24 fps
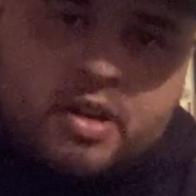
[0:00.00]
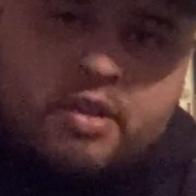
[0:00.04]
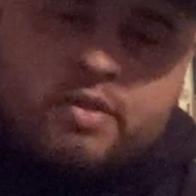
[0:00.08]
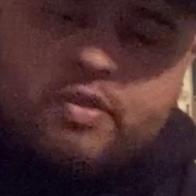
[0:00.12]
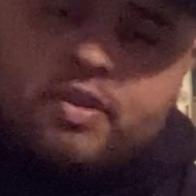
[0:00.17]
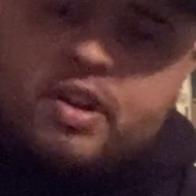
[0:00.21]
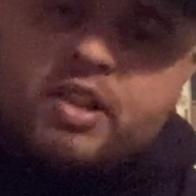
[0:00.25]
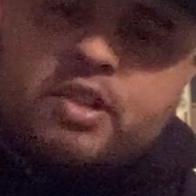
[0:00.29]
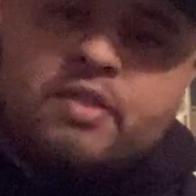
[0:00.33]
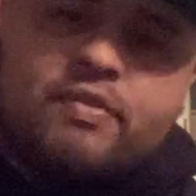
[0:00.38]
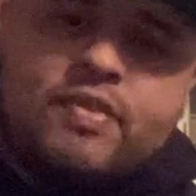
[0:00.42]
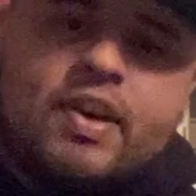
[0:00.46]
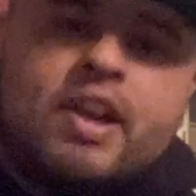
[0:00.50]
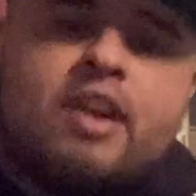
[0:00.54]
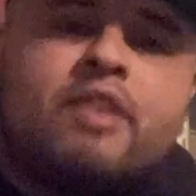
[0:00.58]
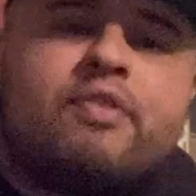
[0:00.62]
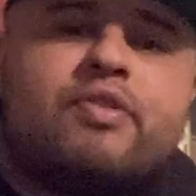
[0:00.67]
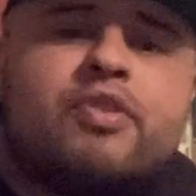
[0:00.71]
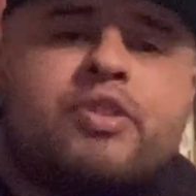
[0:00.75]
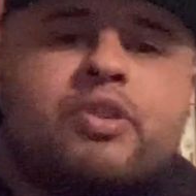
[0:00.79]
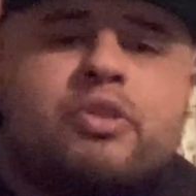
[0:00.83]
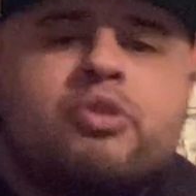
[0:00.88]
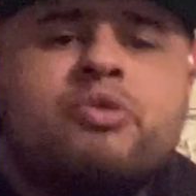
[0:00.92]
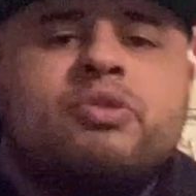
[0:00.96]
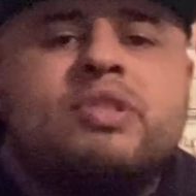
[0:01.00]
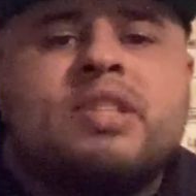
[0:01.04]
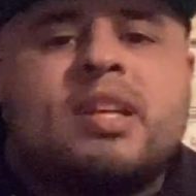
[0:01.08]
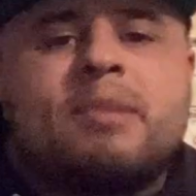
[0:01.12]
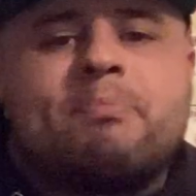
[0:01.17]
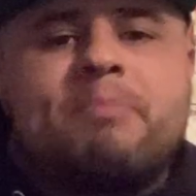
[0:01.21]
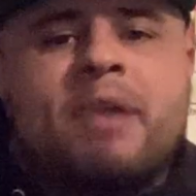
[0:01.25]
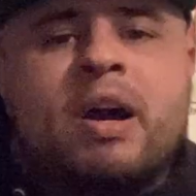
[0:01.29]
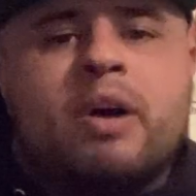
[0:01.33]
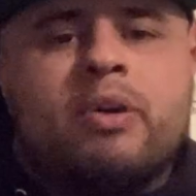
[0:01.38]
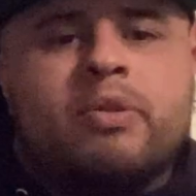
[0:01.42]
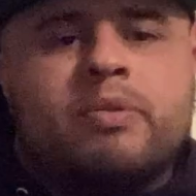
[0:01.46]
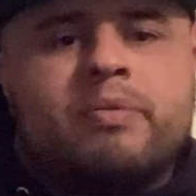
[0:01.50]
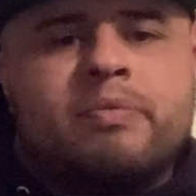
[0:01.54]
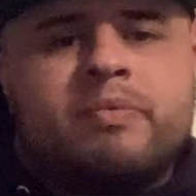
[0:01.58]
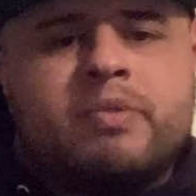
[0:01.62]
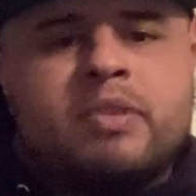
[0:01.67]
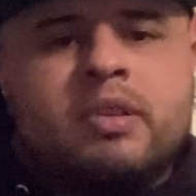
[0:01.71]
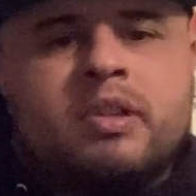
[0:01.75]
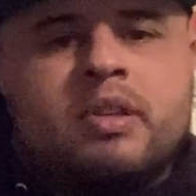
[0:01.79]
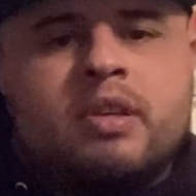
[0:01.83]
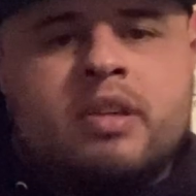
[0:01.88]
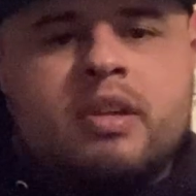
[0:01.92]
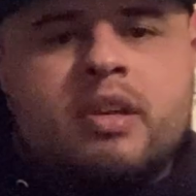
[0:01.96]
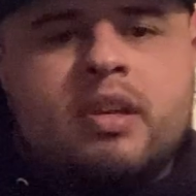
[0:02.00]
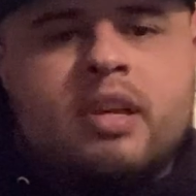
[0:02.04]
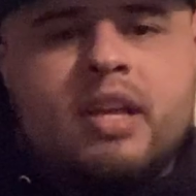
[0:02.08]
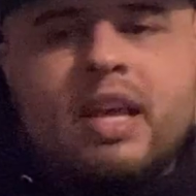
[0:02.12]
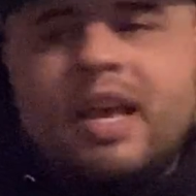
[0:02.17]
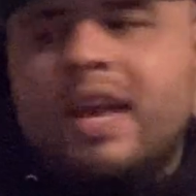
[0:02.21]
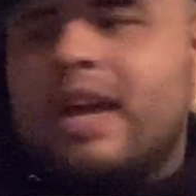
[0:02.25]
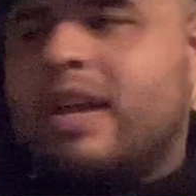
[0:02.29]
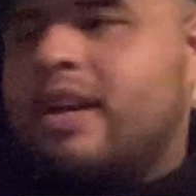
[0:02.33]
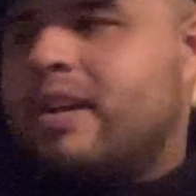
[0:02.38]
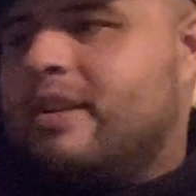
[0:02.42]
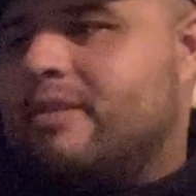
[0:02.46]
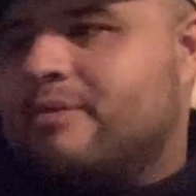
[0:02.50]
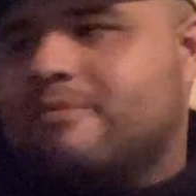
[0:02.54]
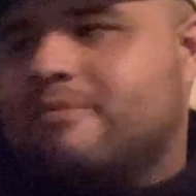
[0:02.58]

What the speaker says: for the Usyk belt. And